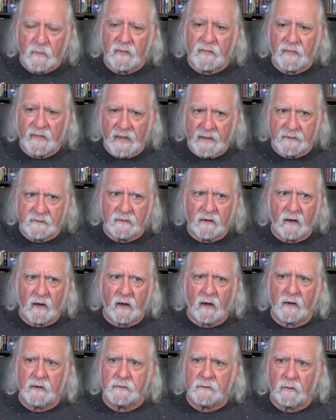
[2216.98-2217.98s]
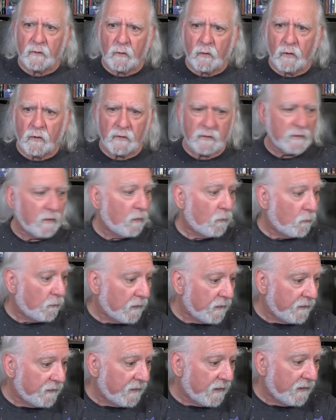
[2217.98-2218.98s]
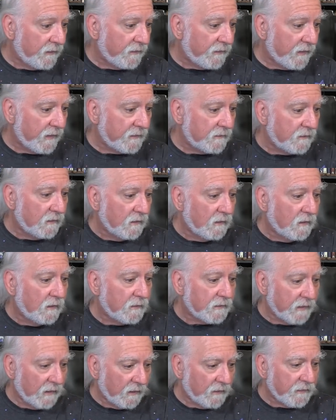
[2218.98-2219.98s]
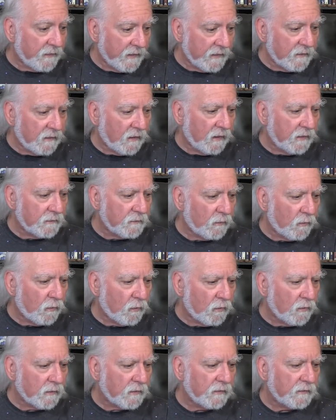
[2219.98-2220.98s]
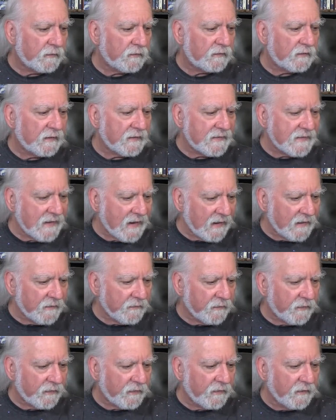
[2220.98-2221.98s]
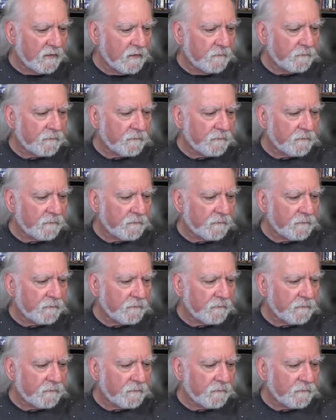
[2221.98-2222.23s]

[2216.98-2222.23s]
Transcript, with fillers: Then on August, oh, and, and then, yeah, and then on August 9th,